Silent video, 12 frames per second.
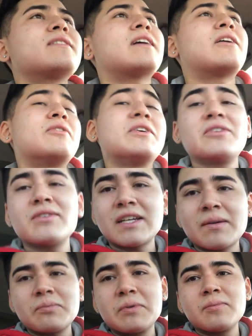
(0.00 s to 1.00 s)
I don't need those
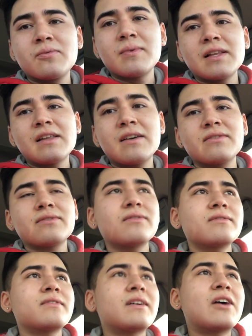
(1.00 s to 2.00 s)
type of people in my life.
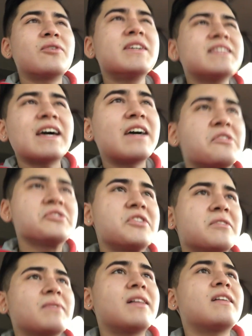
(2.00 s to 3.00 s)
I don't need that
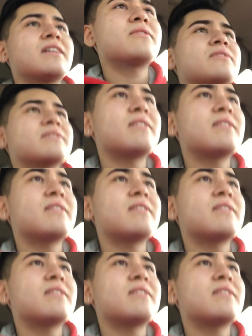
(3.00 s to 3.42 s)
energy in my life.